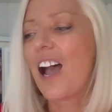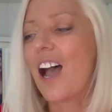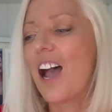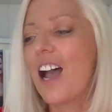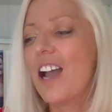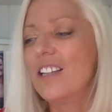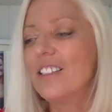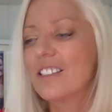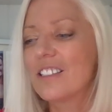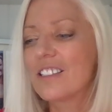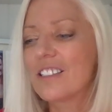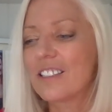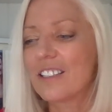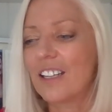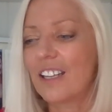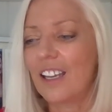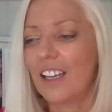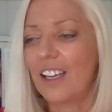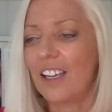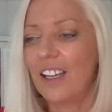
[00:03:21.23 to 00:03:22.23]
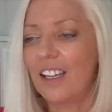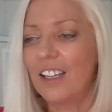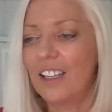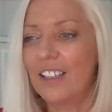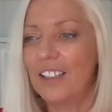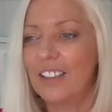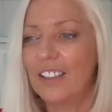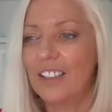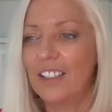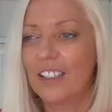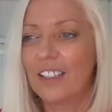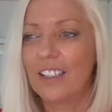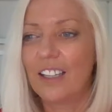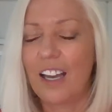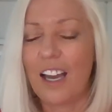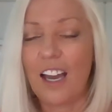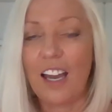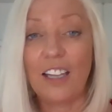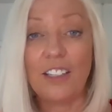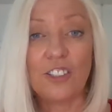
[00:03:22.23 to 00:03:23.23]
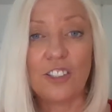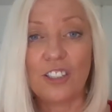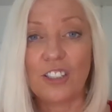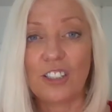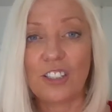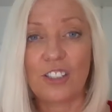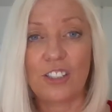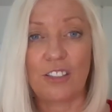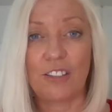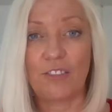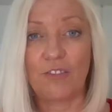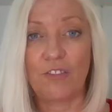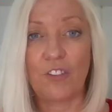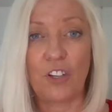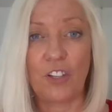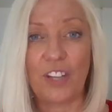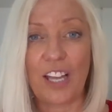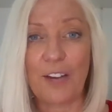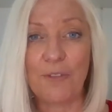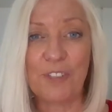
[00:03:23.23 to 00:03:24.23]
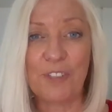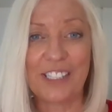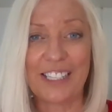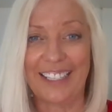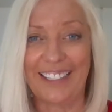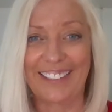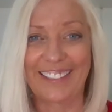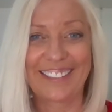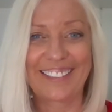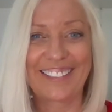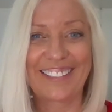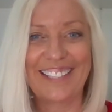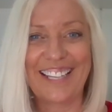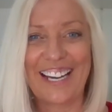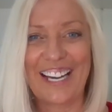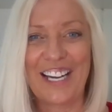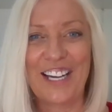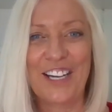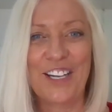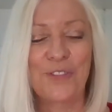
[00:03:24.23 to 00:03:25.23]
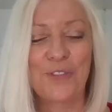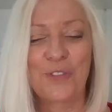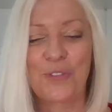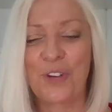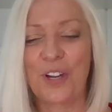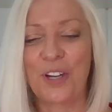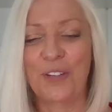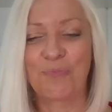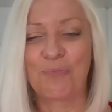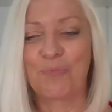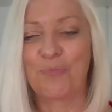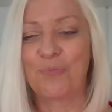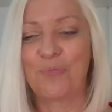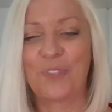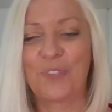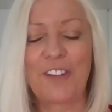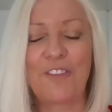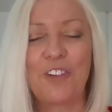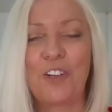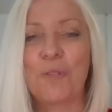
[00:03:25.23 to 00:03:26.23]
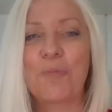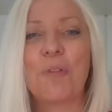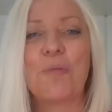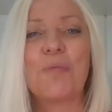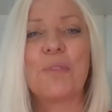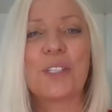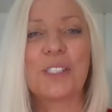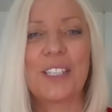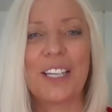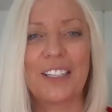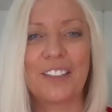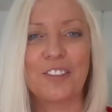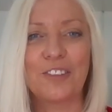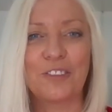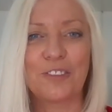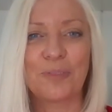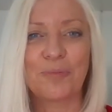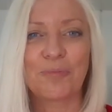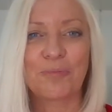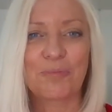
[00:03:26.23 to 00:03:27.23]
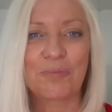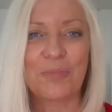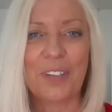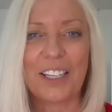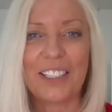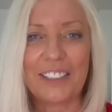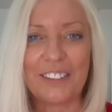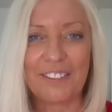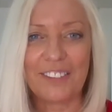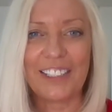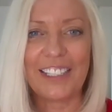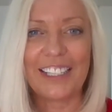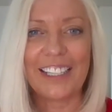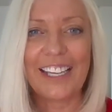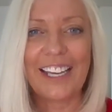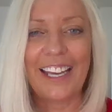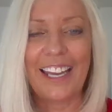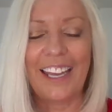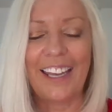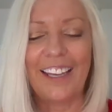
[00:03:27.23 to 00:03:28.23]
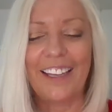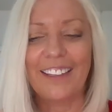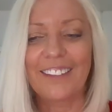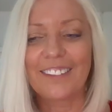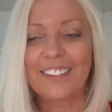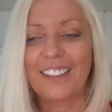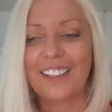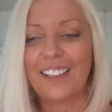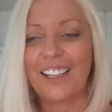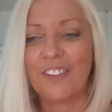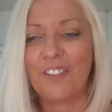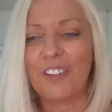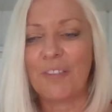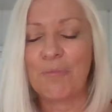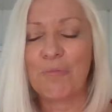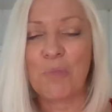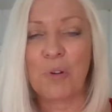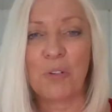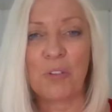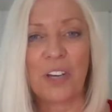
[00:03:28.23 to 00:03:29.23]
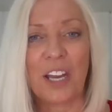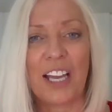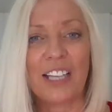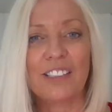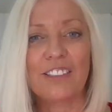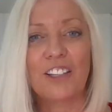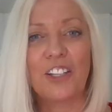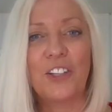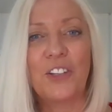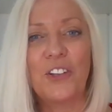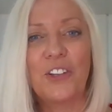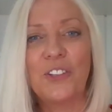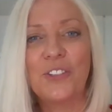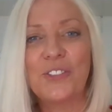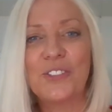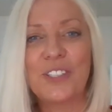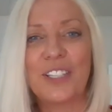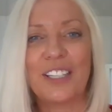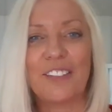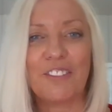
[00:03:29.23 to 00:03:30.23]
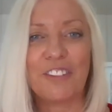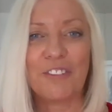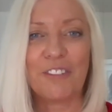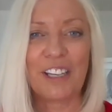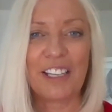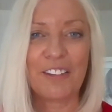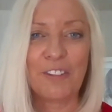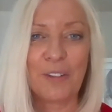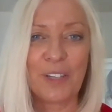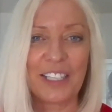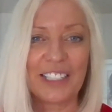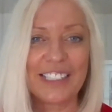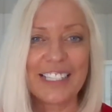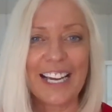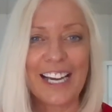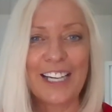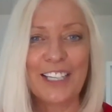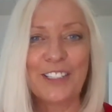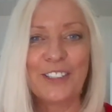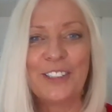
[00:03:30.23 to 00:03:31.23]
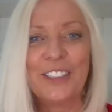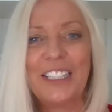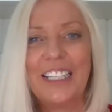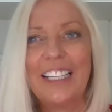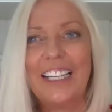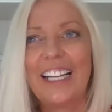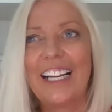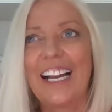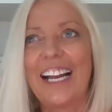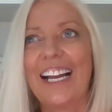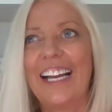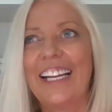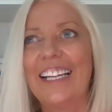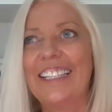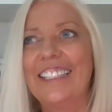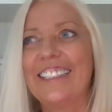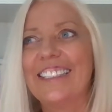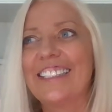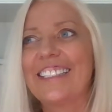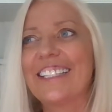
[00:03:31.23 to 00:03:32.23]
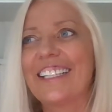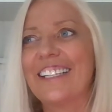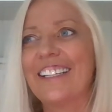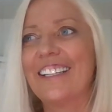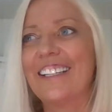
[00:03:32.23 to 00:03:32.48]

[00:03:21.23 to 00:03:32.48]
And I just thought that was it, that I'd given up on myself. I didn't really care. I never bought nice clothes, never really went out, and